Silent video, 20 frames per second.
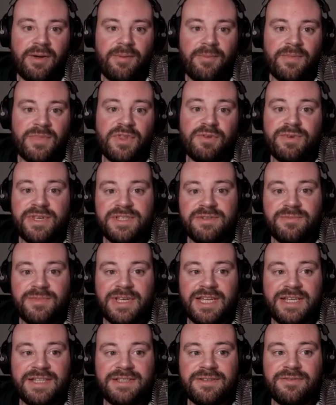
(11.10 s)
The recent
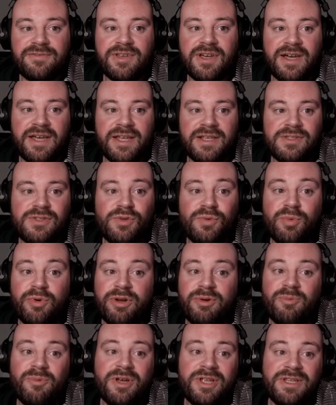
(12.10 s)
release of Gaea
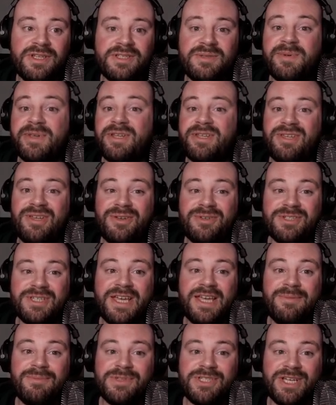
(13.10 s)
2.1 has been a huge
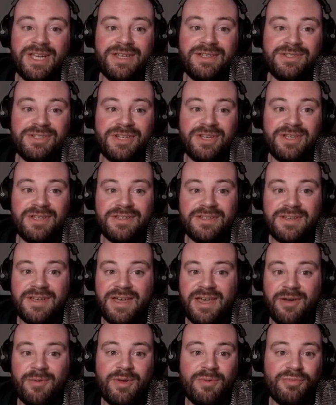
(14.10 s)
game changer,
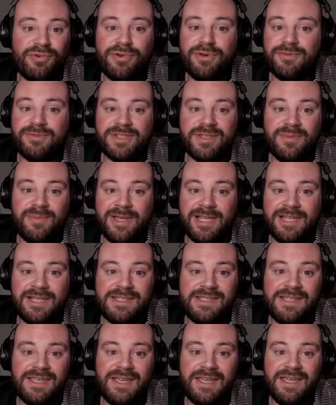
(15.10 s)
improved
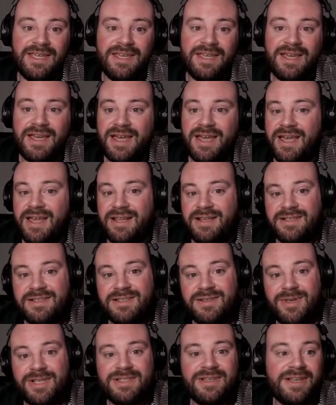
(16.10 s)
stability and
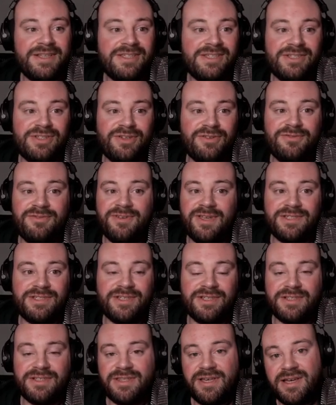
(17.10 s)
some exciting new
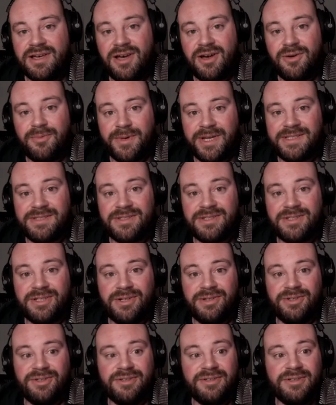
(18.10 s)
features that I can't wait to show
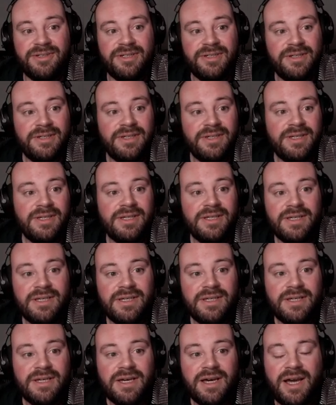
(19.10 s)
you.
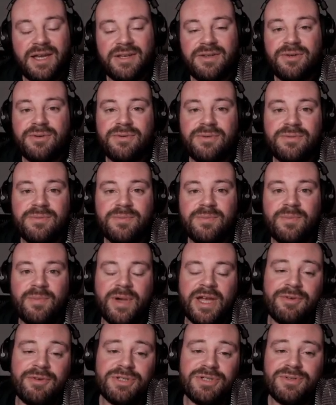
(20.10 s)
I know
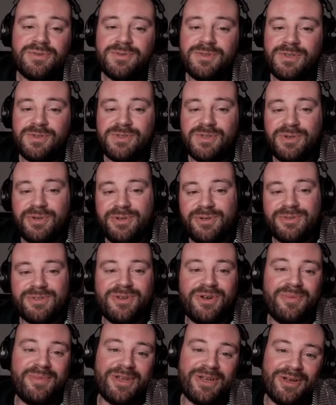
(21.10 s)
my original tutorials
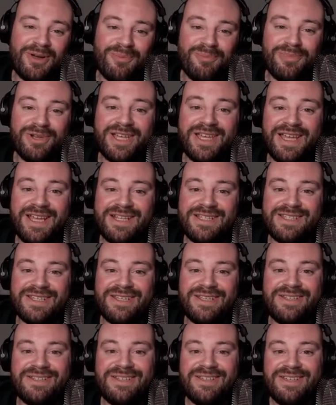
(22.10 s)
got a bit
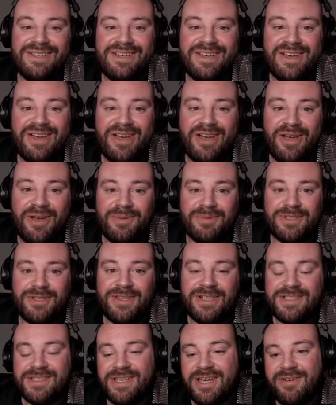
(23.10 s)
complicated, so
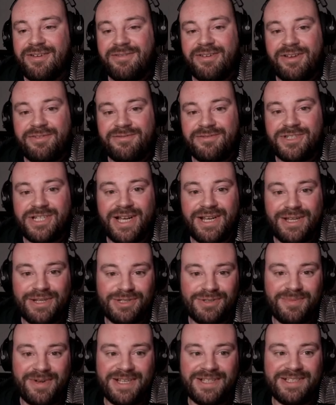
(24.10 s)
this time I've
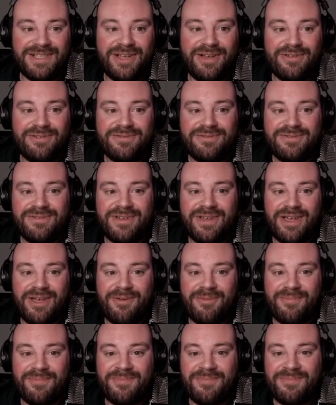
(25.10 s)
challenged myself.
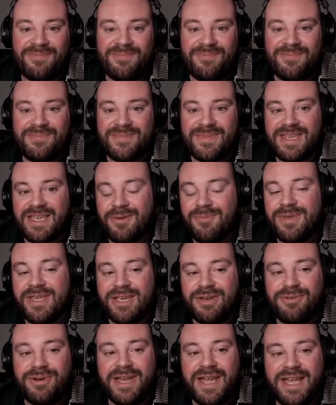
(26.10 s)
Can we
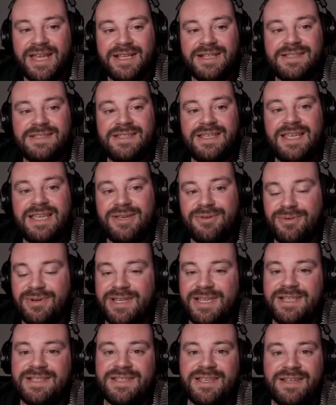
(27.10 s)
create
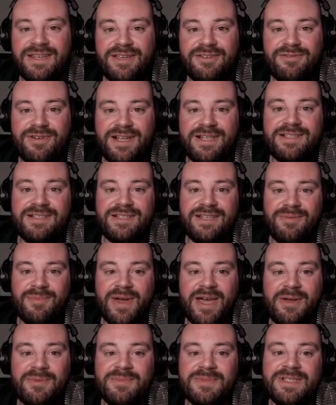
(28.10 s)
equally stunning fantasy
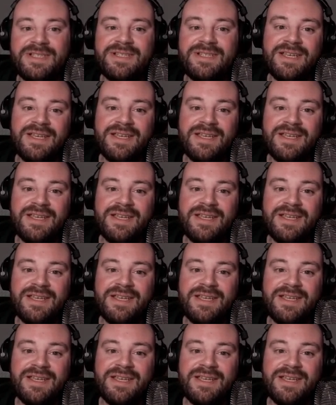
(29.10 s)
maps?